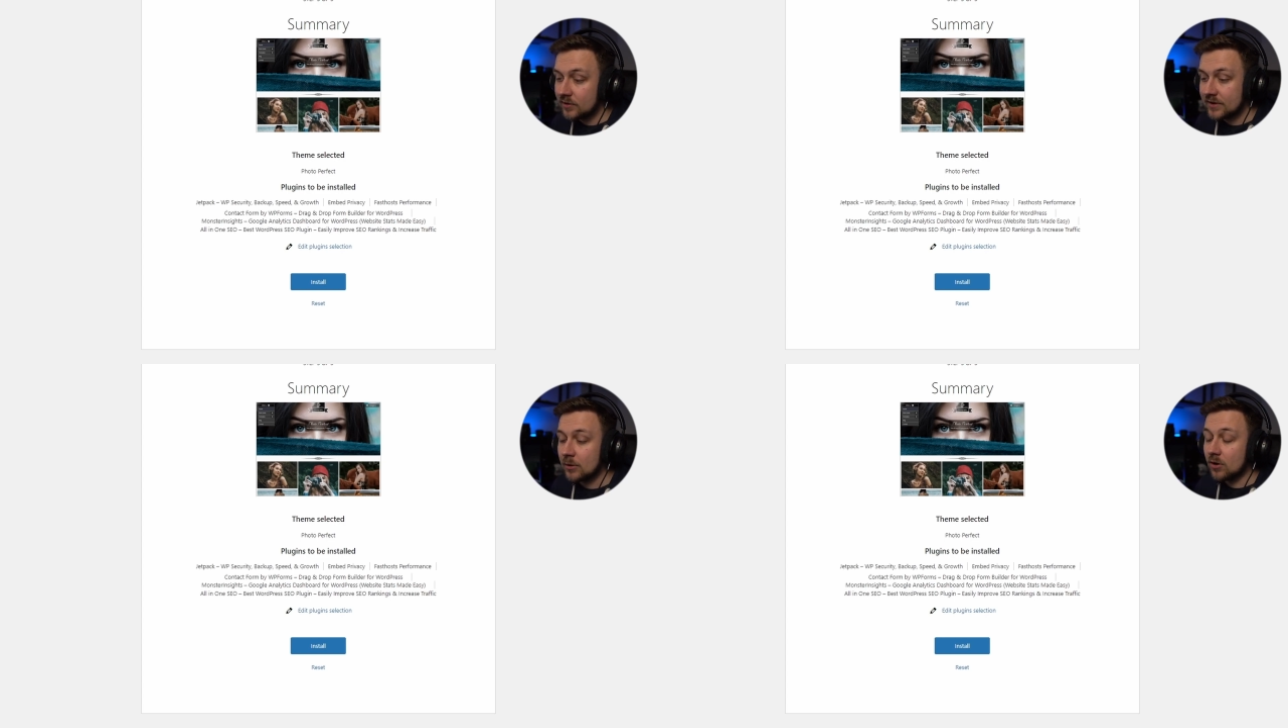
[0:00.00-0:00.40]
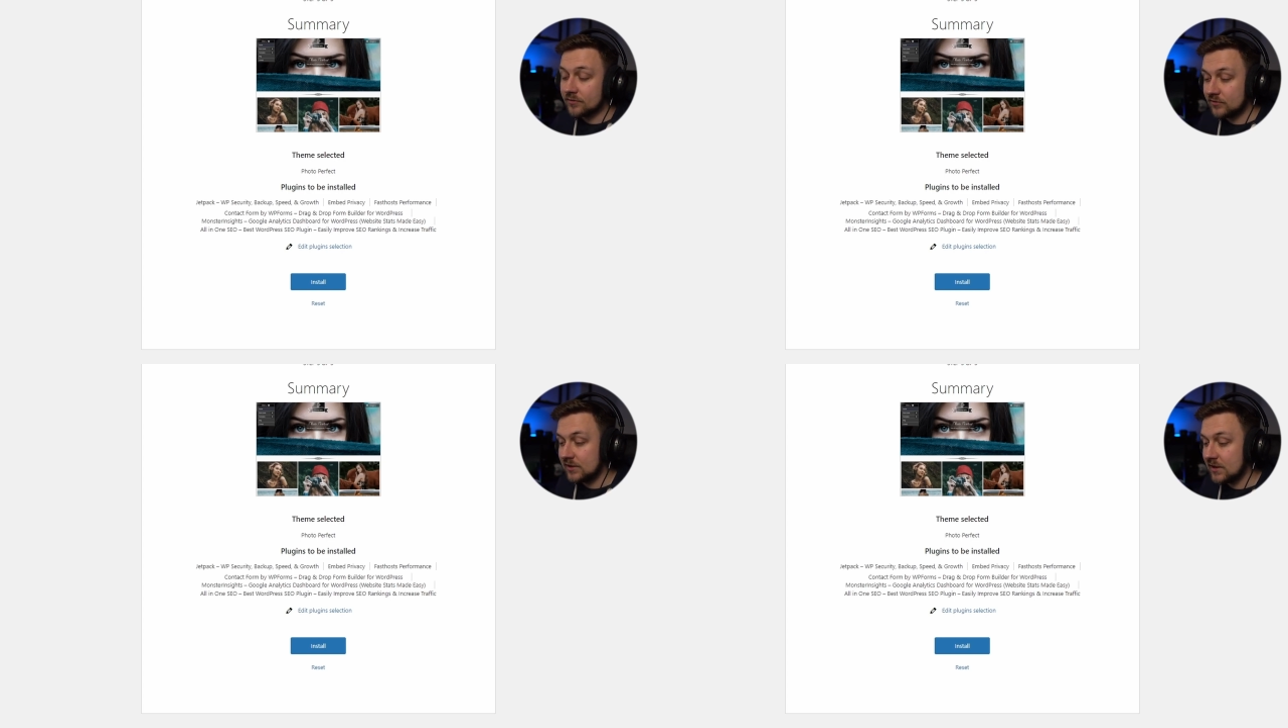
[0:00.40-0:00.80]
Now,
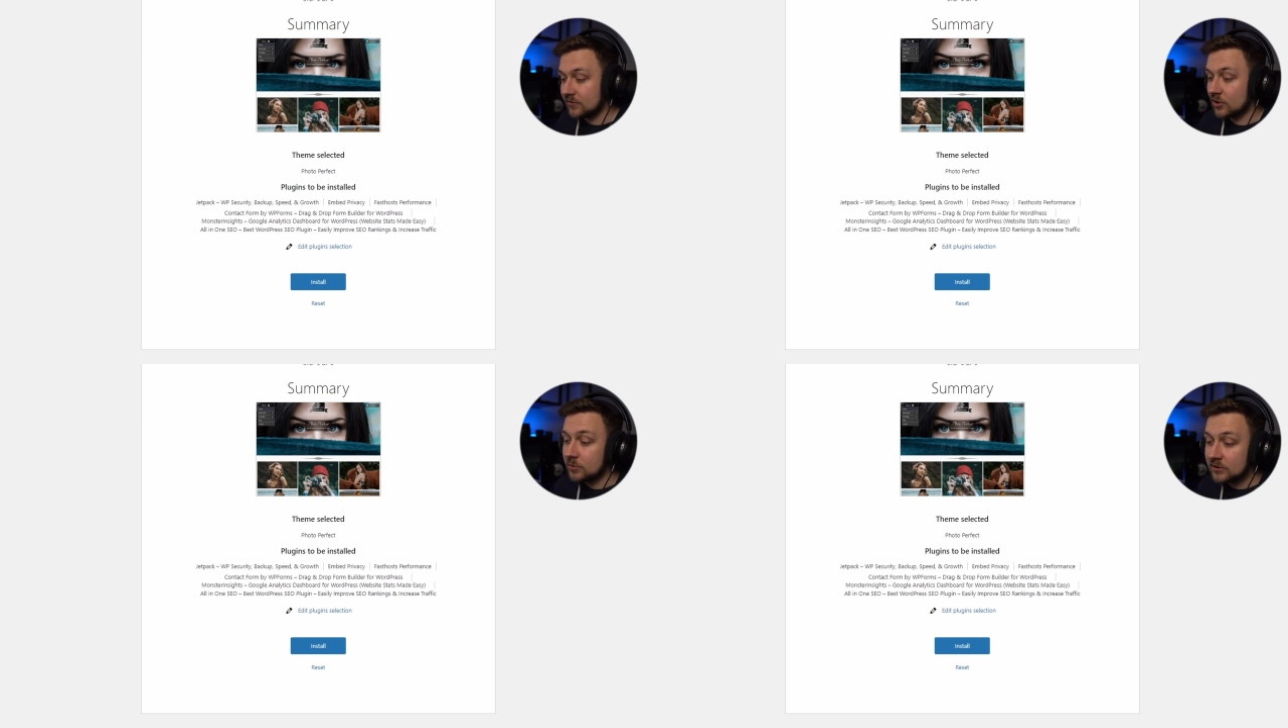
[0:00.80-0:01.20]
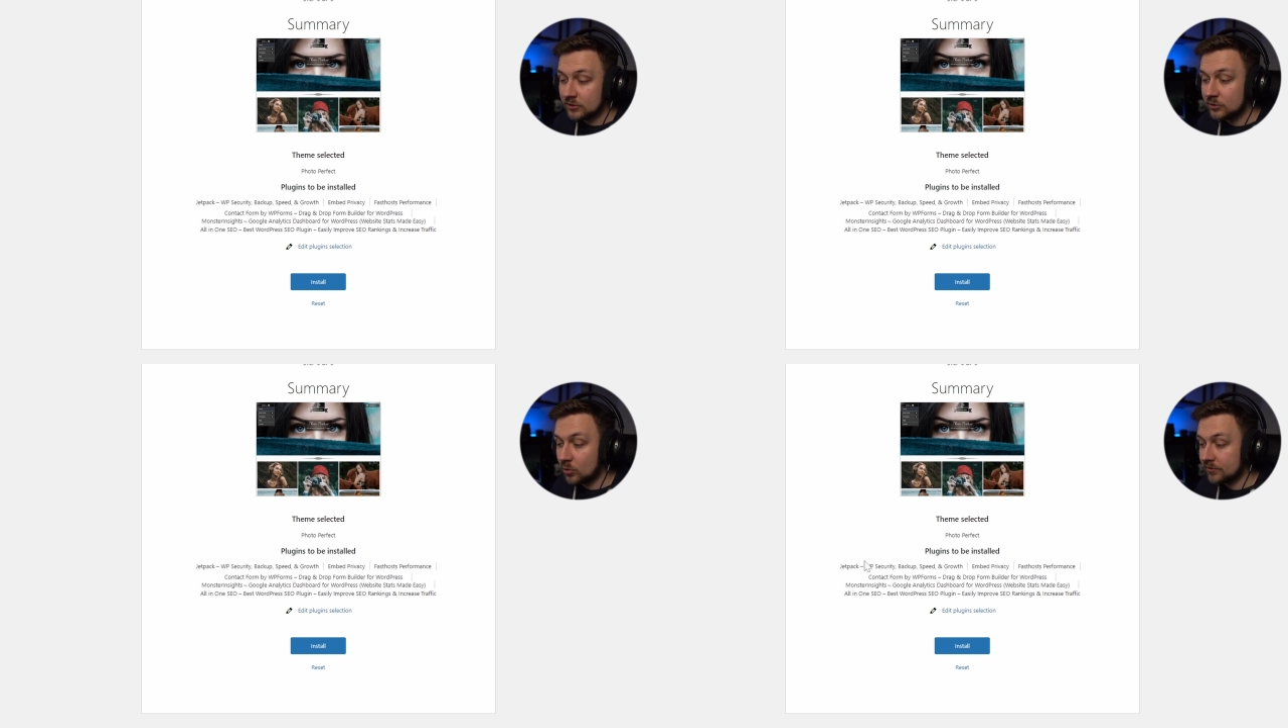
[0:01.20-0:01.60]
obviously, it's going to
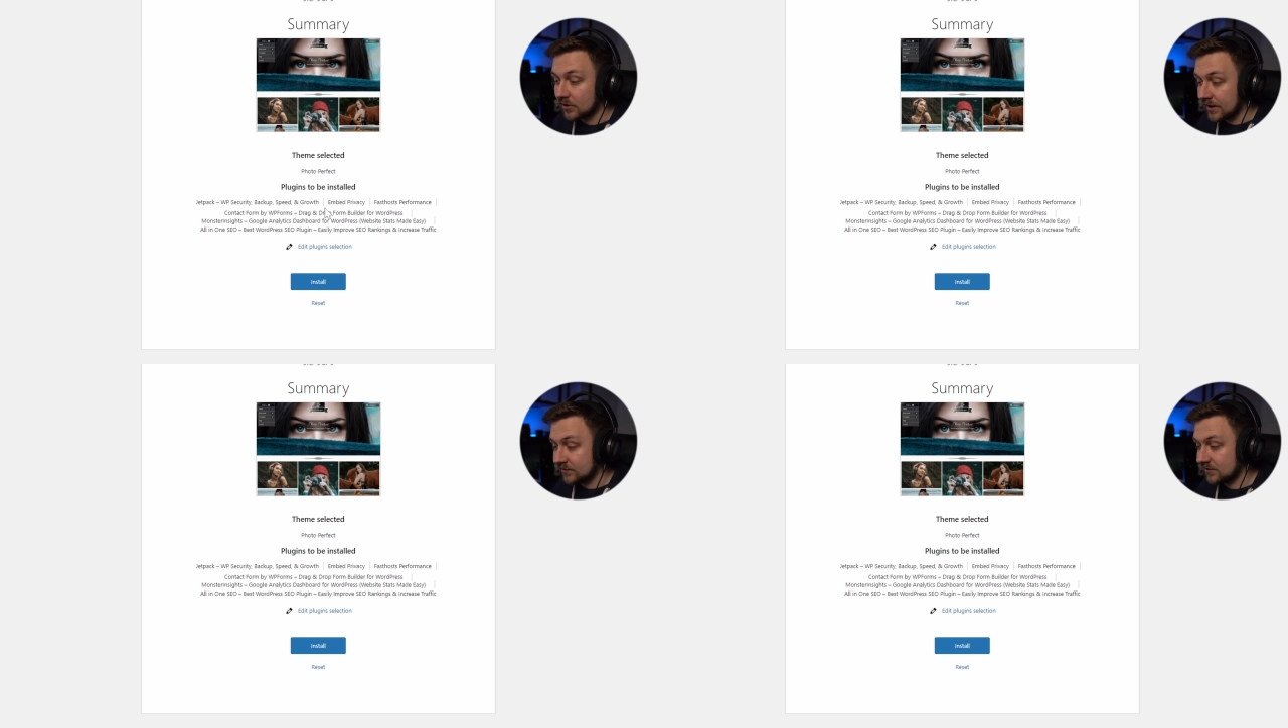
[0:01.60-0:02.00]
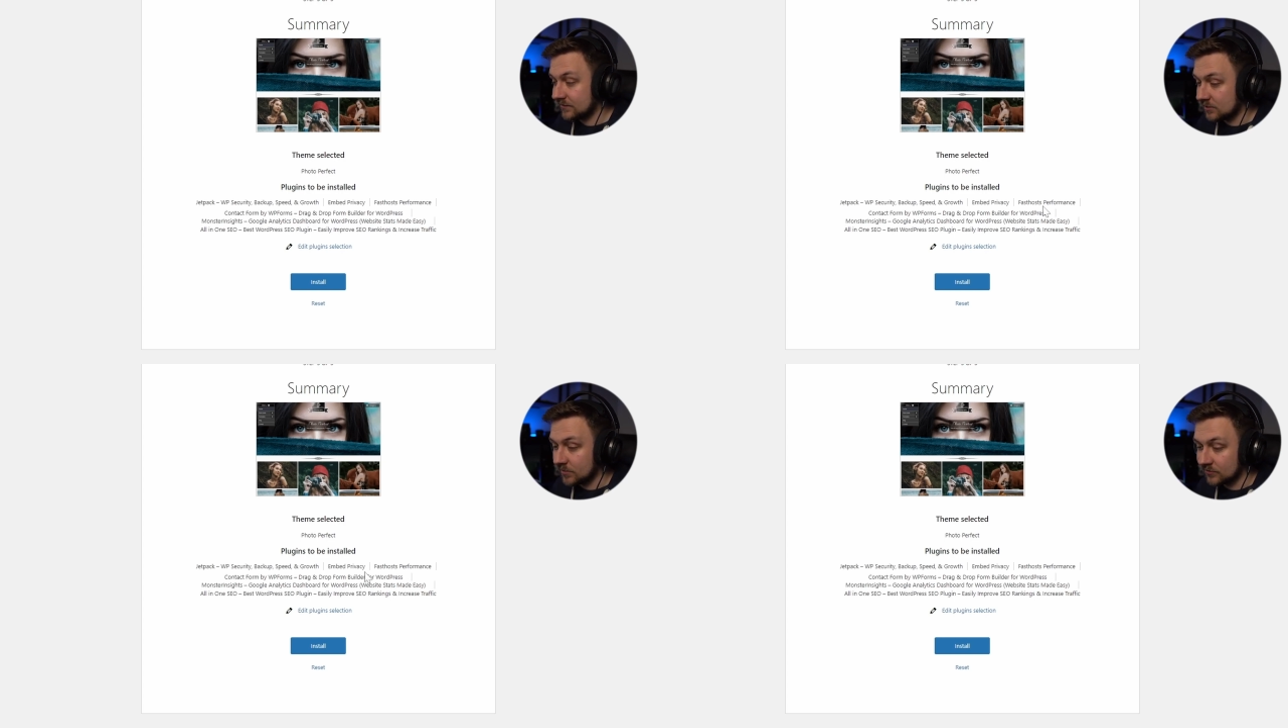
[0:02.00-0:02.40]
include the ones that I
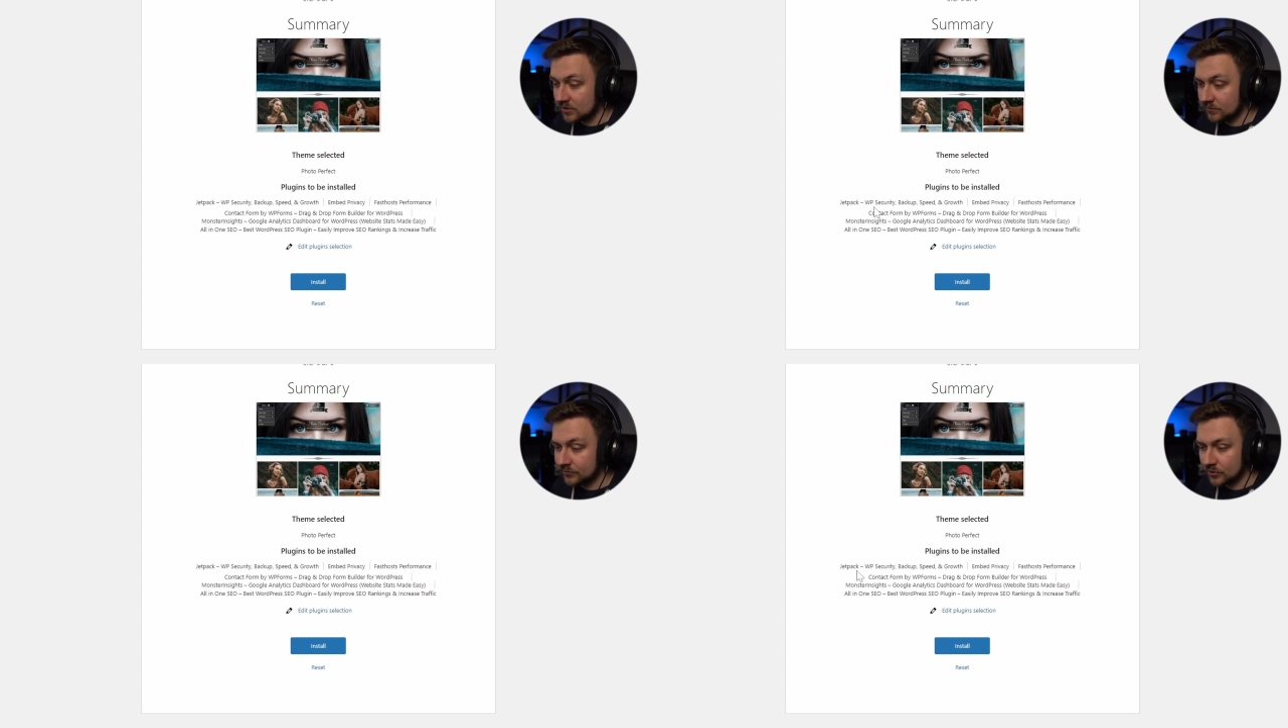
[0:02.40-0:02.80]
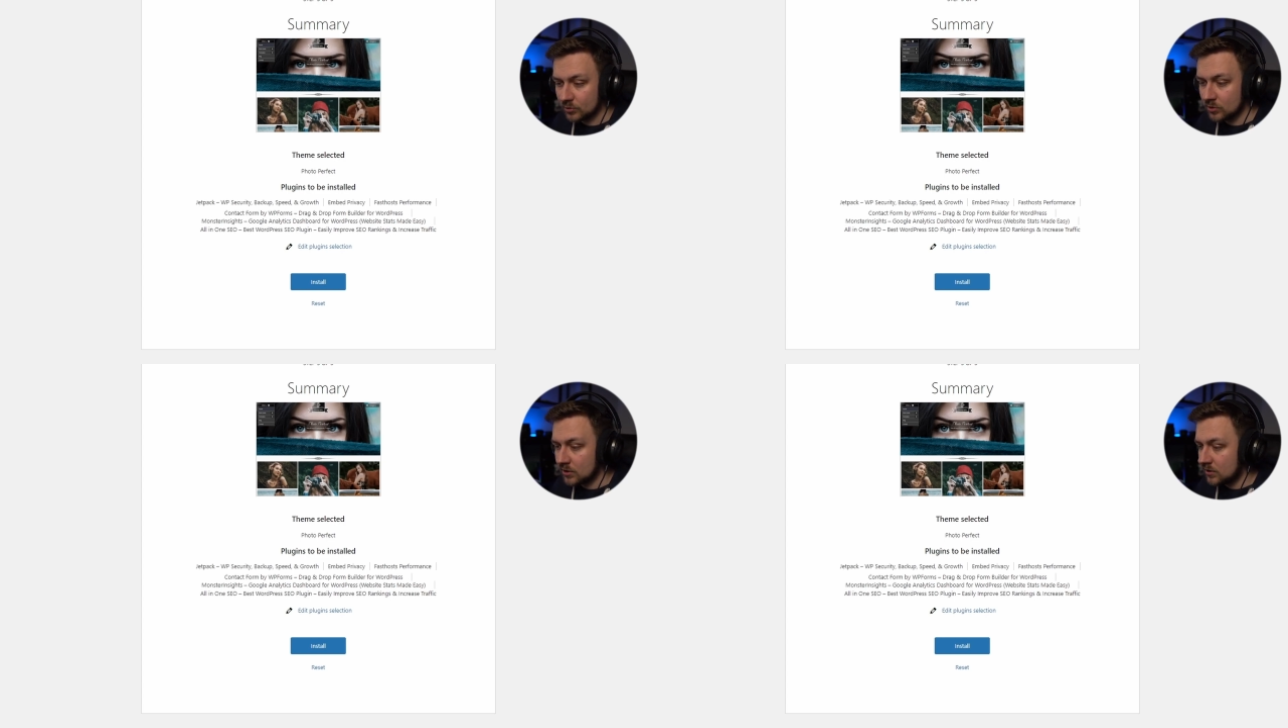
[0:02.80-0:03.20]
selected myself. So